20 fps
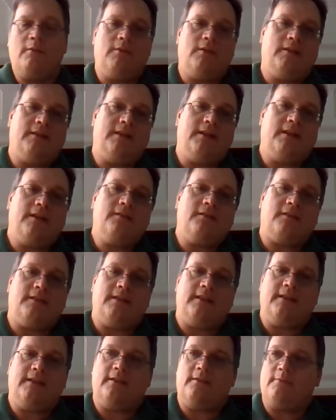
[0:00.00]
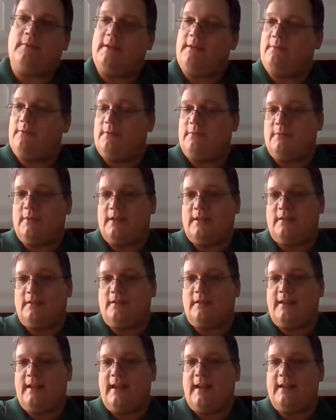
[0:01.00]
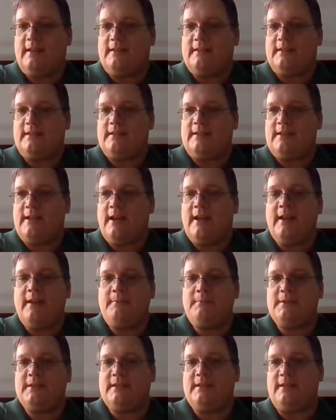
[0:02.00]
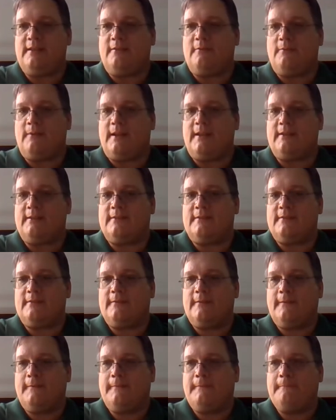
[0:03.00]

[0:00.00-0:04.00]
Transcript: Well, another thing that we would want to look at is the time sequence.